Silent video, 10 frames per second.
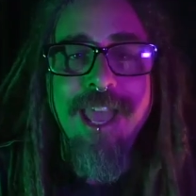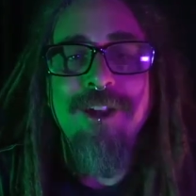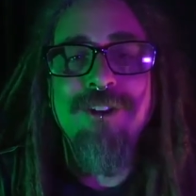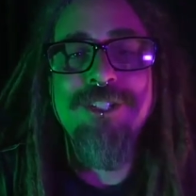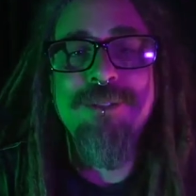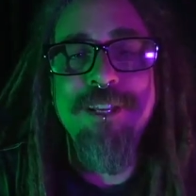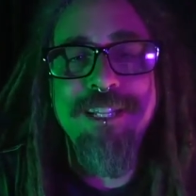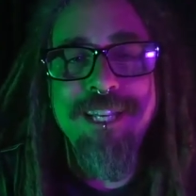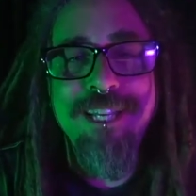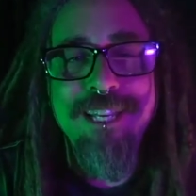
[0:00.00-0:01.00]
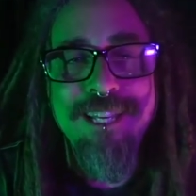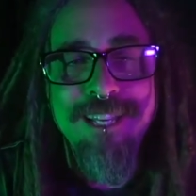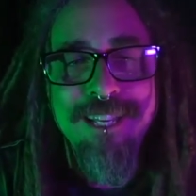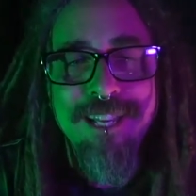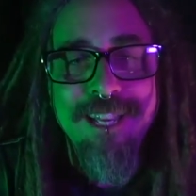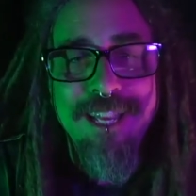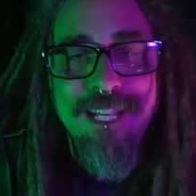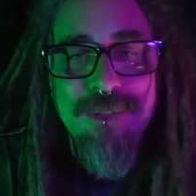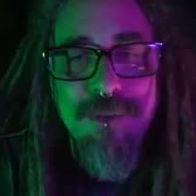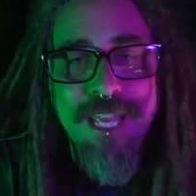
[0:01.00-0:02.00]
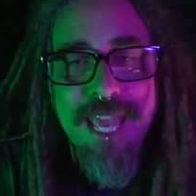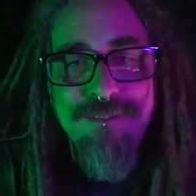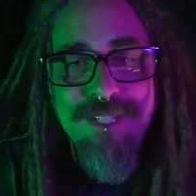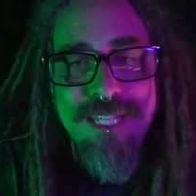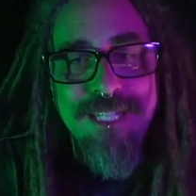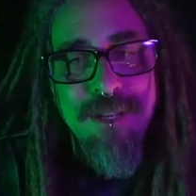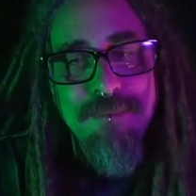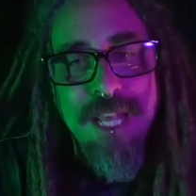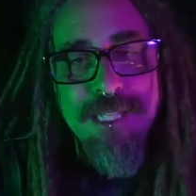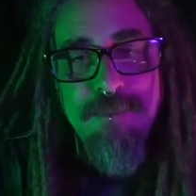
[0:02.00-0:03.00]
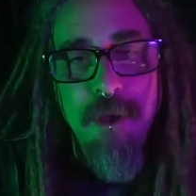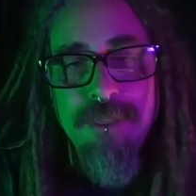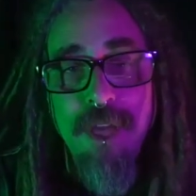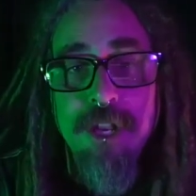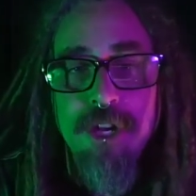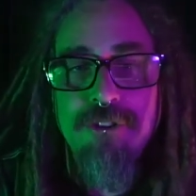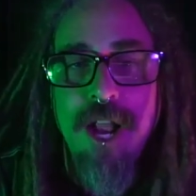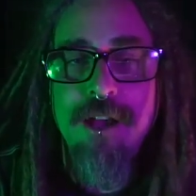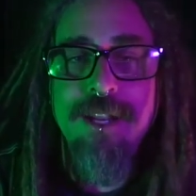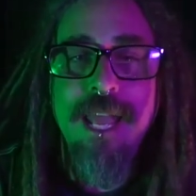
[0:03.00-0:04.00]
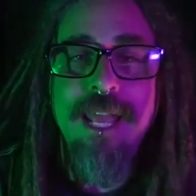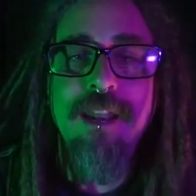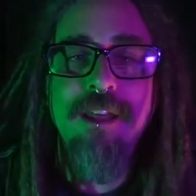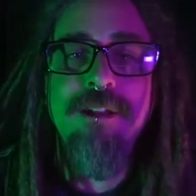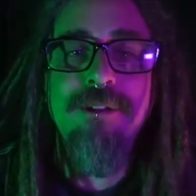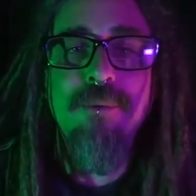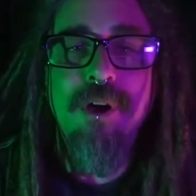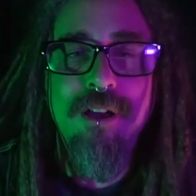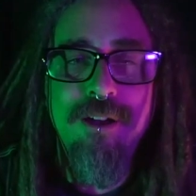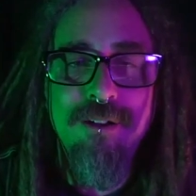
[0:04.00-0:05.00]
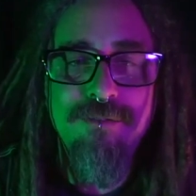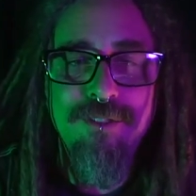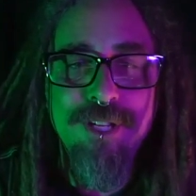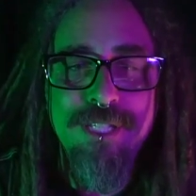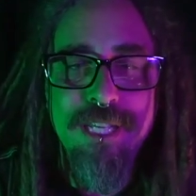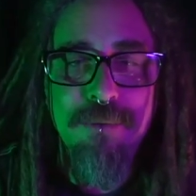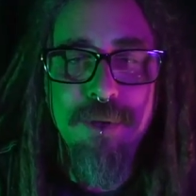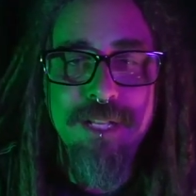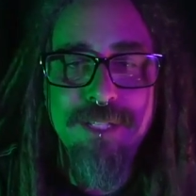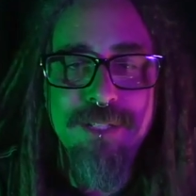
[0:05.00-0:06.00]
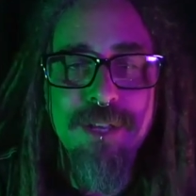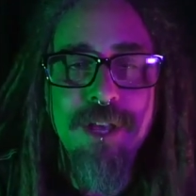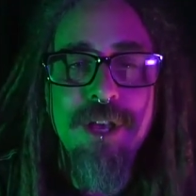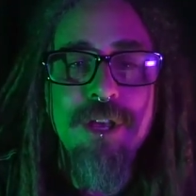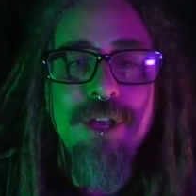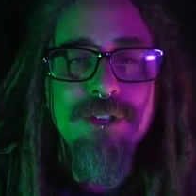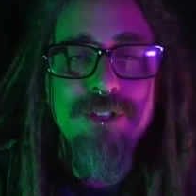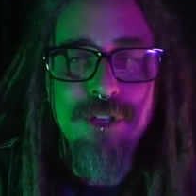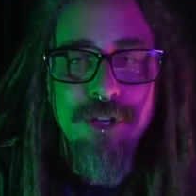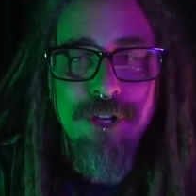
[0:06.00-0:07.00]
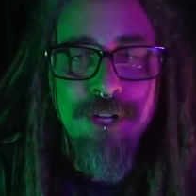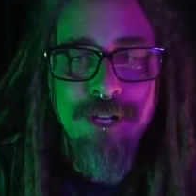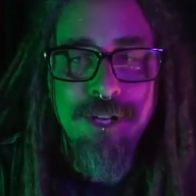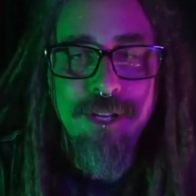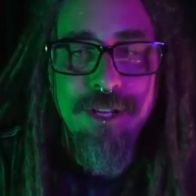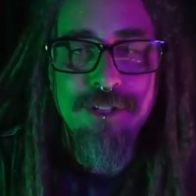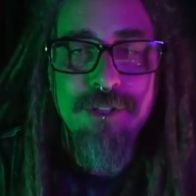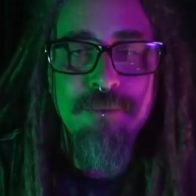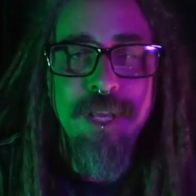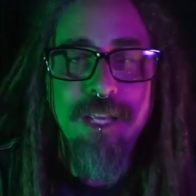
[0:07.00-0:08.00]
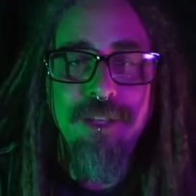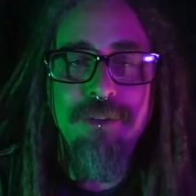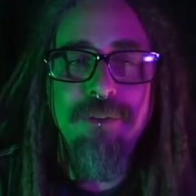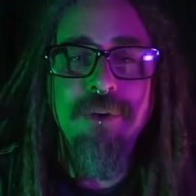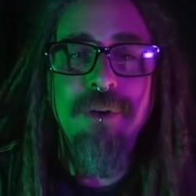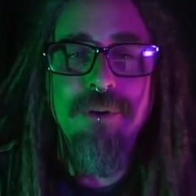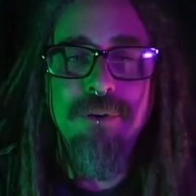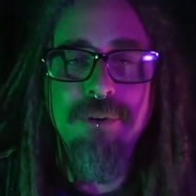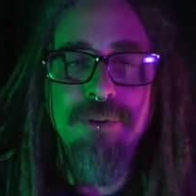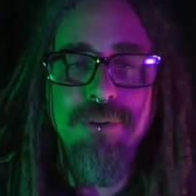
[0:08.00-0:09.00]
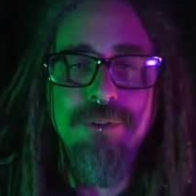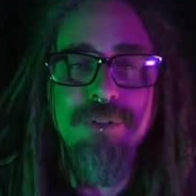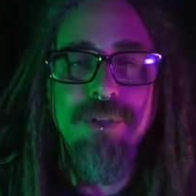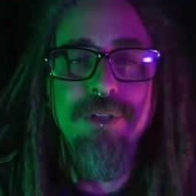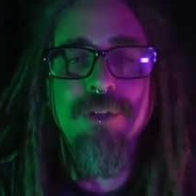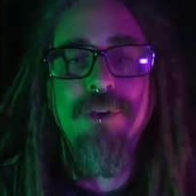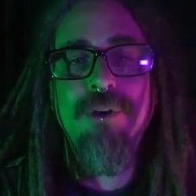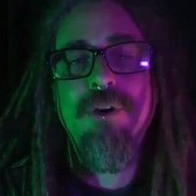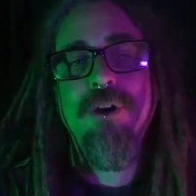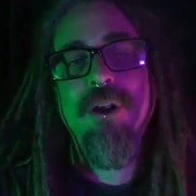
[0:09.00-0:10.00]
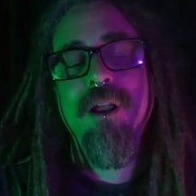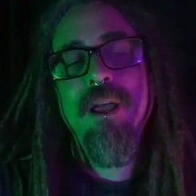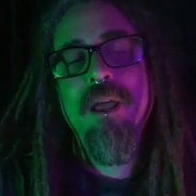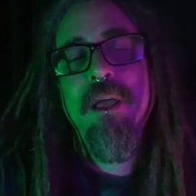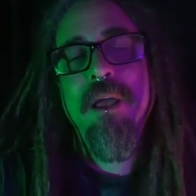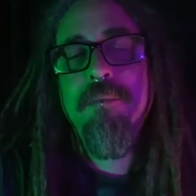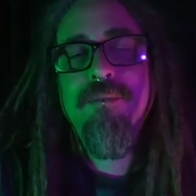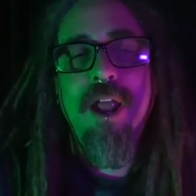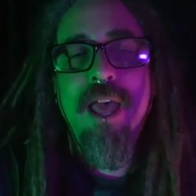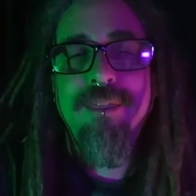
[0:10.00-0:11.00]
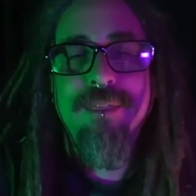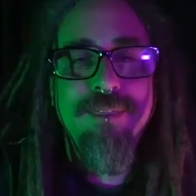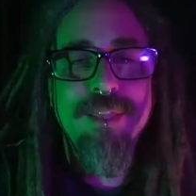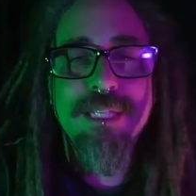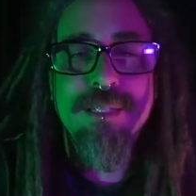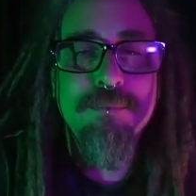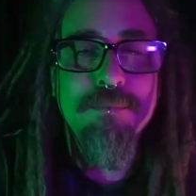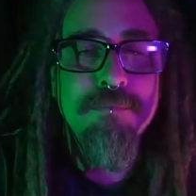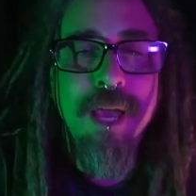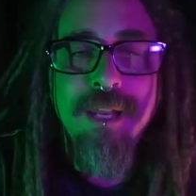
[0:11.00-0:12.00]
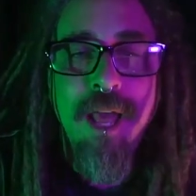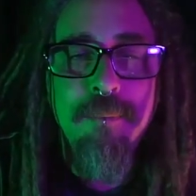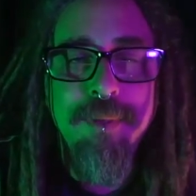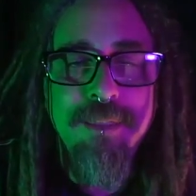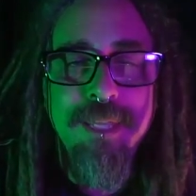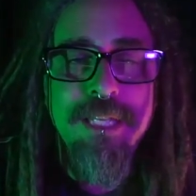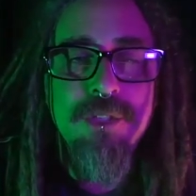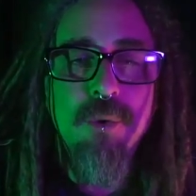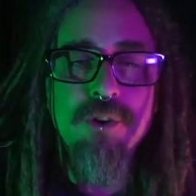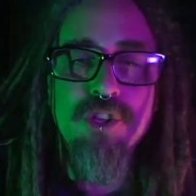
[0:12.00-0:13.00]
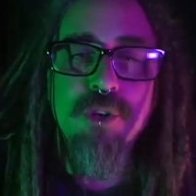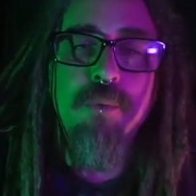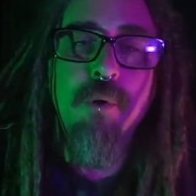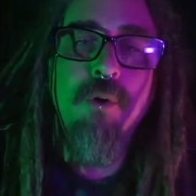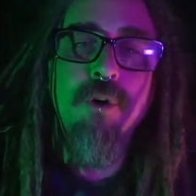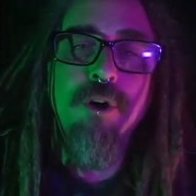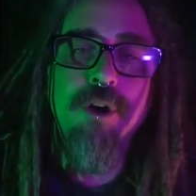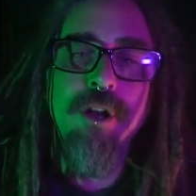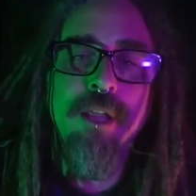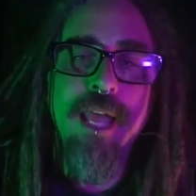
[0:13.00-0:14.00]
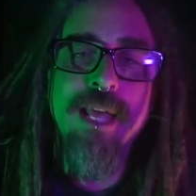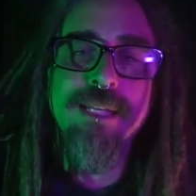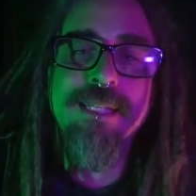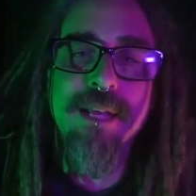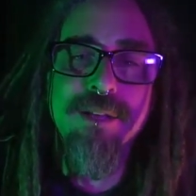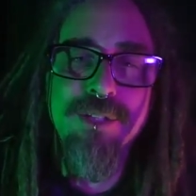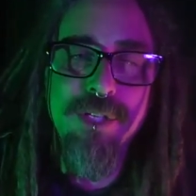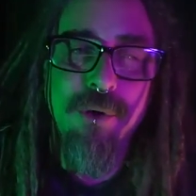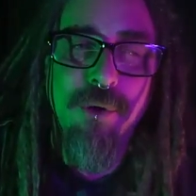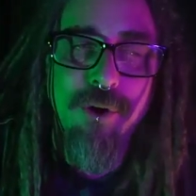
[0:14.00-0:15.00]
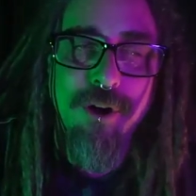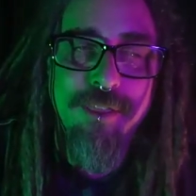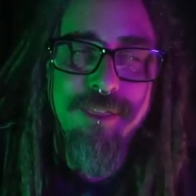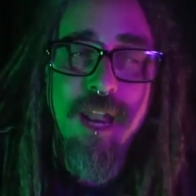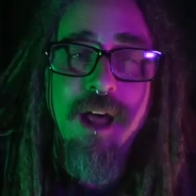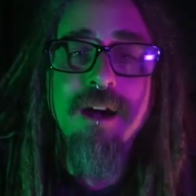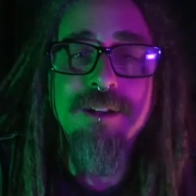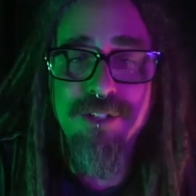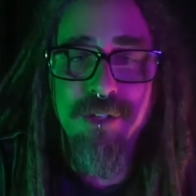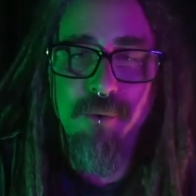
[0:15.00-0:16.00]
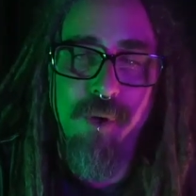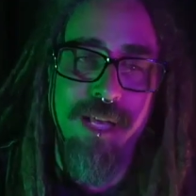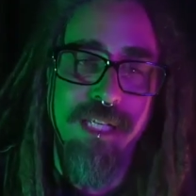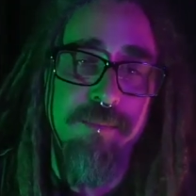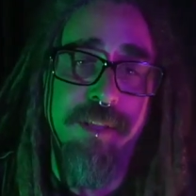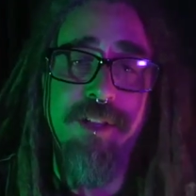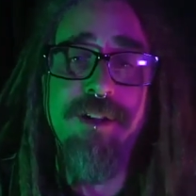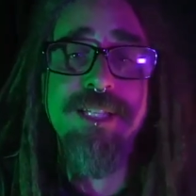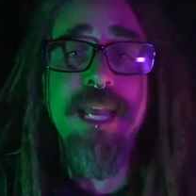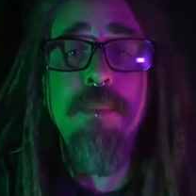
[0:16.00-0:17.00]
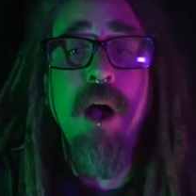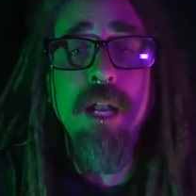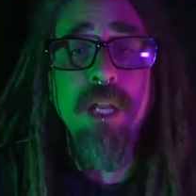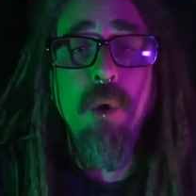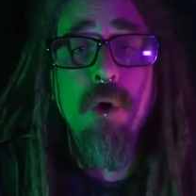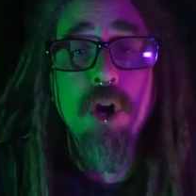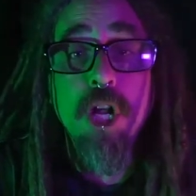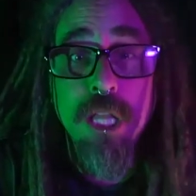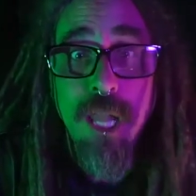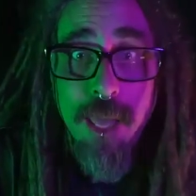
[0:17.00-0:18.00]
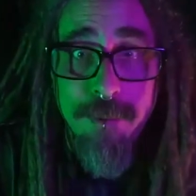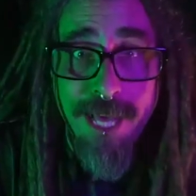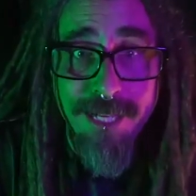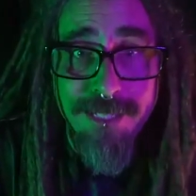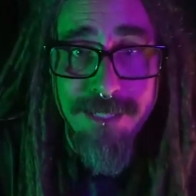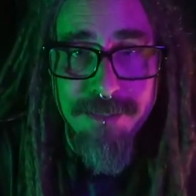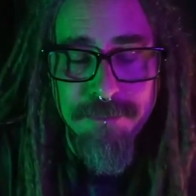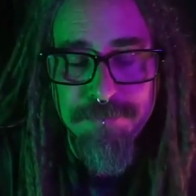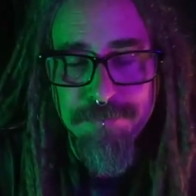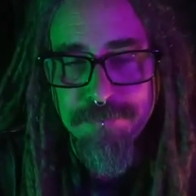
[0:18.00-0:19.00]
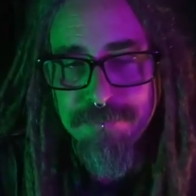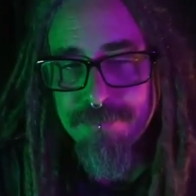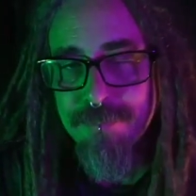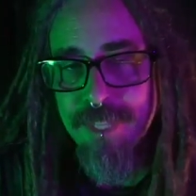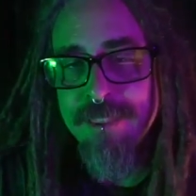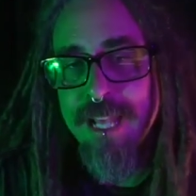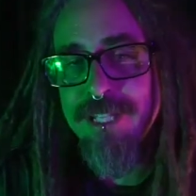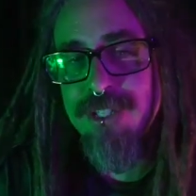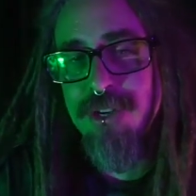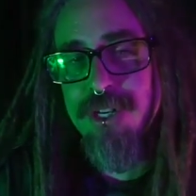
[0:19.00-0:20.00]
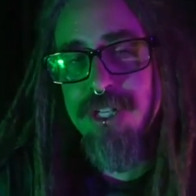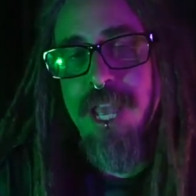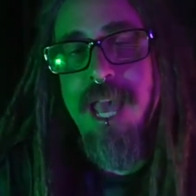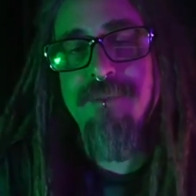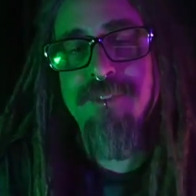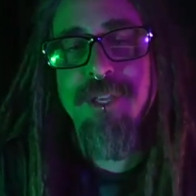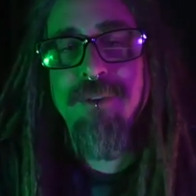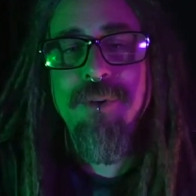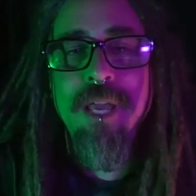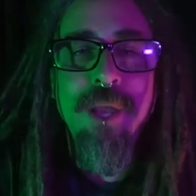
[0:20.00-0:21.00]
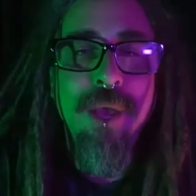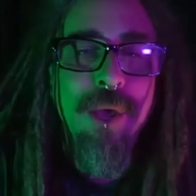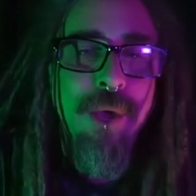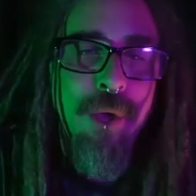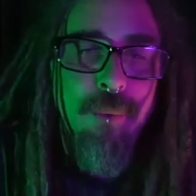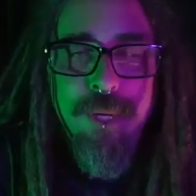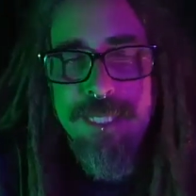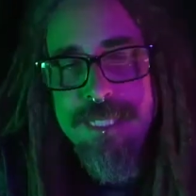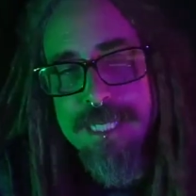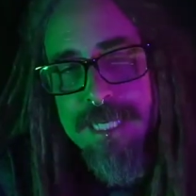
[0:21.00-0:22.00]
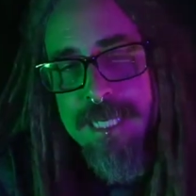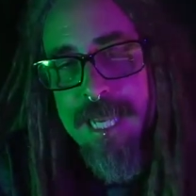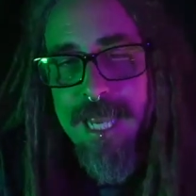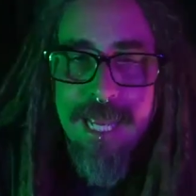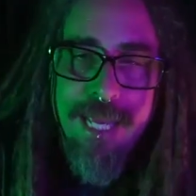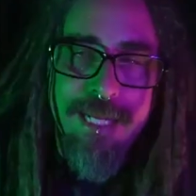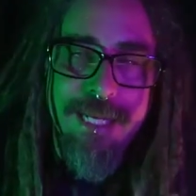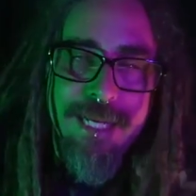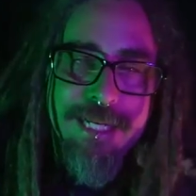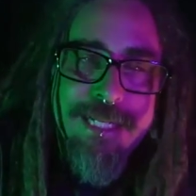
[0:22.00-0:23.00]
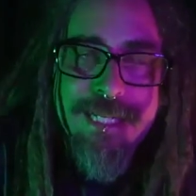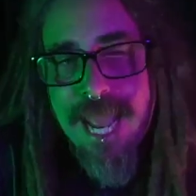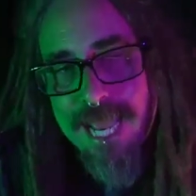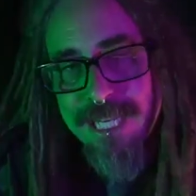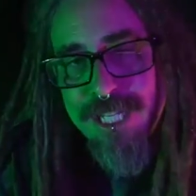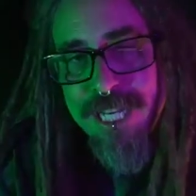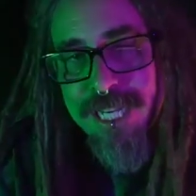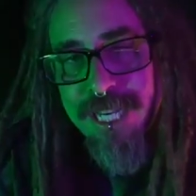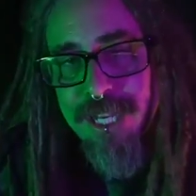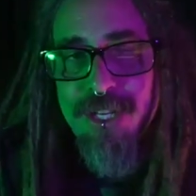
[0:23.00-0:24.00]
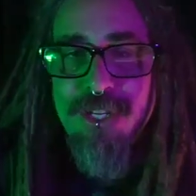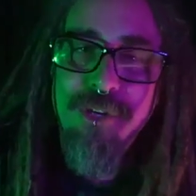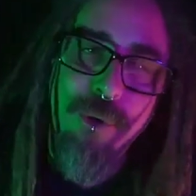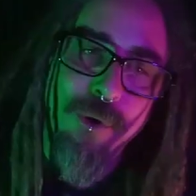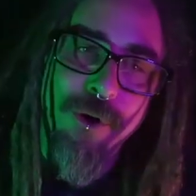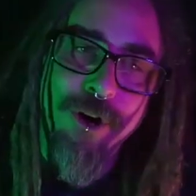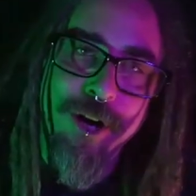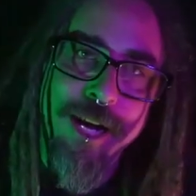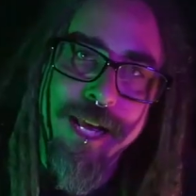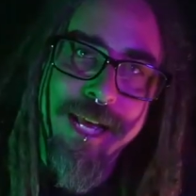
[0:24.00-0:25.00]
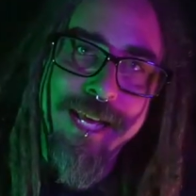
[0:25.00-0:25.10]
and ultimately into a cave system that's both underground and underwater for a sequence certain to make you hold your breath. This might not be the torture porn excelsior that Hostel was, but there is a body horror climax that's certain to have you wincing and gnashing your